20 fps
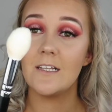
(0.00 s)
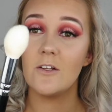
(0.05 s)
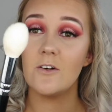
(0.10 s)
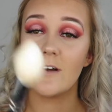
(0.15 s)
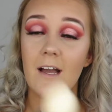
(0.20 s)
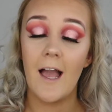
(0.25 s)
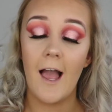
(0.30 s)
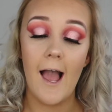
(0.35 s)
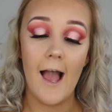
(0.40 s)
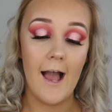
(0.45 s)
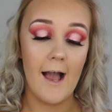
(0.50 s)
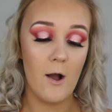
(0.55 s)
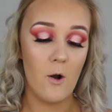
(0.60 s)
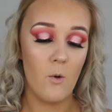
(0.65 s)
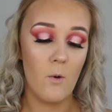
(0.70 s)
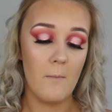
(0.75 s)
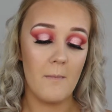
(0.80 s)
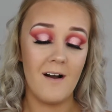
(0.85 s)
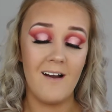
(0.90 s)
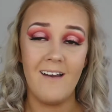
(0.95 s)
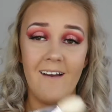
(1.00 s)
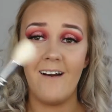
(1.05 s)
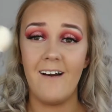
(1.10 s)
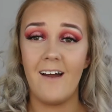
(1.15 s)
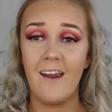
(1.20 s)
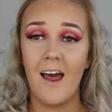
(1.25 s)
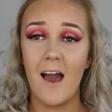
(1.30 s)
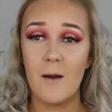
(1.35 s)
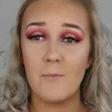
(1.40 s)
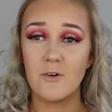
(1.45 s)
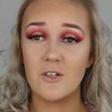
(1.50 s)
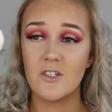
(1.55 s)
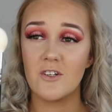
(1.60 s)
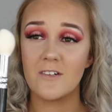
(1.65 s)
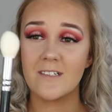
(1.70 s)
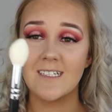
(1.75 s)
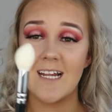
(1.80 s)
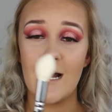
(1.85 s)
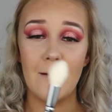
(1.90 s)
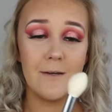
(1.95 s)
look how my highlighter brush
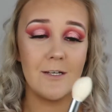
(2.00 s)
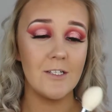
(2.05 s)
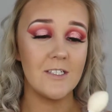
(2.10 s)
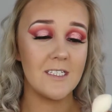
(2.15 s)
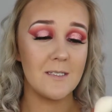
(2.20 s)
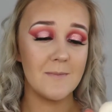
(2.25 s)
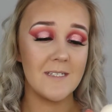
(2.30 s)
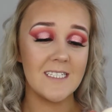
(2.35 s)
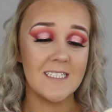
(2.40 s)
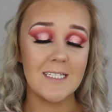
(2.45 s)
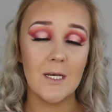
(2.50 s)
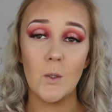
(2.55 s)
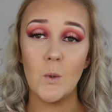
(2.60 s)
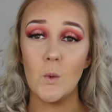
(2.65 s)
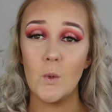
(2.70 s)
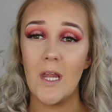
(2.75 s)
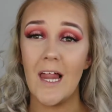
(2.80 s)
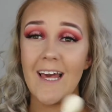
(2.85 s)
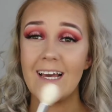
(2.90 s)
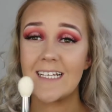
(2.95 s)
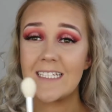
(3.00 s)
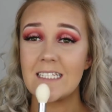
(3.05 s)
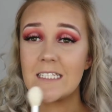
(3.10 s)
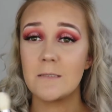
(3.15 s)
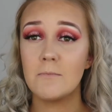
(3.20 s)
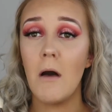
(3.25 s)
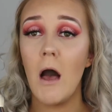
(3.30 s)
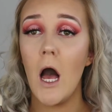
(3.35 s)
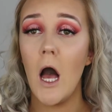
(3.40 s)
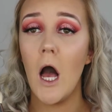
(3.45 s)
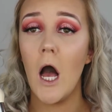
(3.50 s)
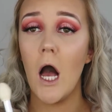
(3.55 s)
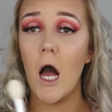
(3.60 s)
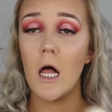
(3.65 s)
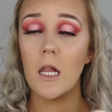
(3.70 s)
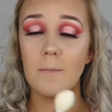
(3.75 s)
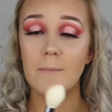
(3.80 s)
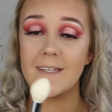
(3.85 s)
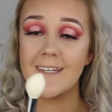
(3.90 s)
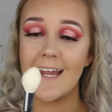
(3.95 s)
looks now. It used to be so, like,
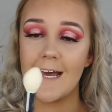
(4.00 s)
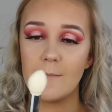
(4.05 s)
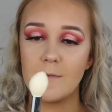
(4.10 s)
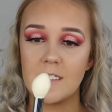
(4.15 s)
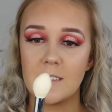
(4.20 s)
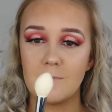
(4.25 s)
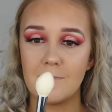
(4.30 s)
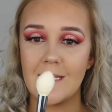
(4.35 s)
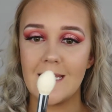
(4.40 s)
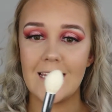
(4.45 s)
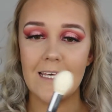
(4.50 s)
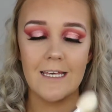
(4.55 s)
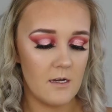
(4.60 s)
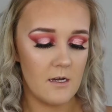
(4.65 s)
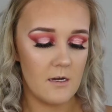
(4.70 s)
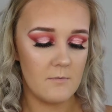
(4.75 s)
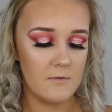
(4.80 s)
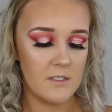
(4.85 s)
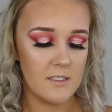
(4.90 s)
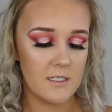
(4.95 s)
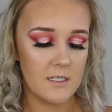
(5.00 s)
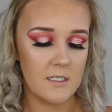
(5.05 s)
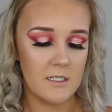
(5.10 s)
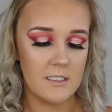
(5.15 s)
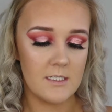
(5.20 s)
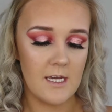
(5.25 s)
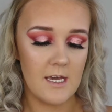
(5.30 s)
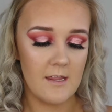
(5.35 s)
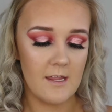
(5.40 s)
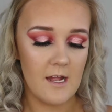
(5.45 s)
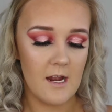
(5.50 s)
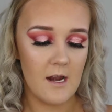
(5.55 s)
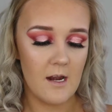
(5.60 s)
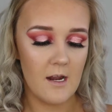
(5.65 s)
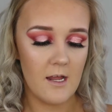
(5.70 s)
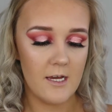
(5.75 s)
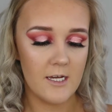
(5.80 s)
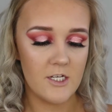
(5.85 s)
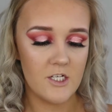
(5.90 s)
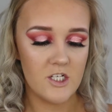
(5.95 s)
small, but now it's big. So, I'm just going to take that
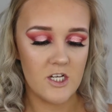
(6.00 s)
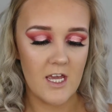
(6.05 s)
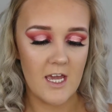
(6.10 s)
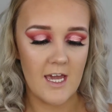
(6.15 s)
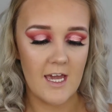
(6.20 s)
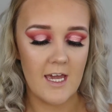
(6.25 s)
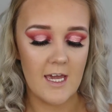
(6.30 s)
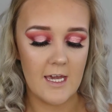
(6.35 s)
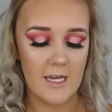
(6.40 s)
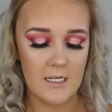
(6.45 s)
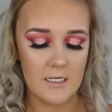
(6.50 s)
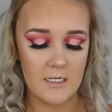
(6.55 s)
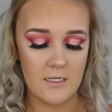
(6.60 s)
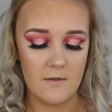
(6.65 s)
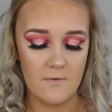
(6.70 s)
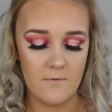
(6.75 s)
light shade.